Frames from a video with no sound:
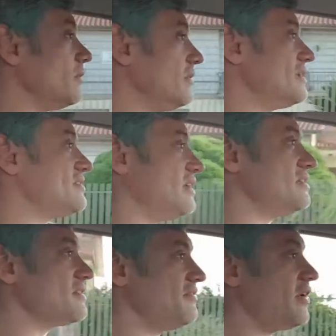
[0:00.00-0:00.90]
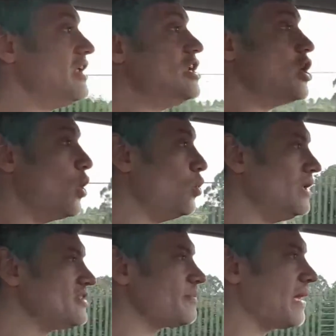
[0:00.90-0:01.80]
this is a very
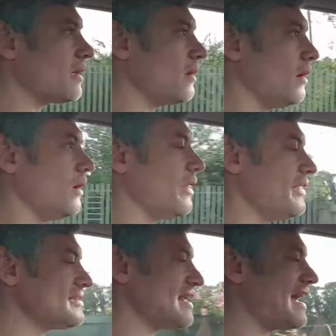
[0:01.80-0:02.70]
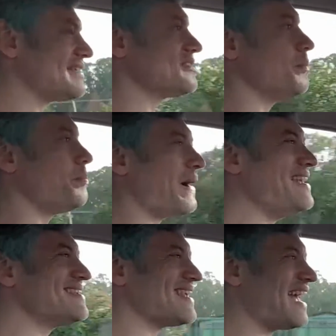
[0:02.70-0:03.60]
lowly spec car. This has the
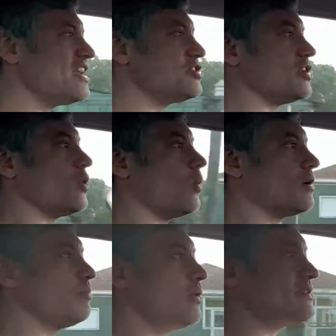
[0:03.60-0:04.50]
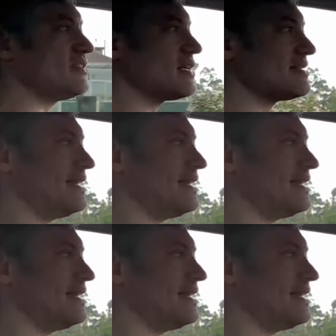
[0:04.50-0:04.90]
base engine, a 1.6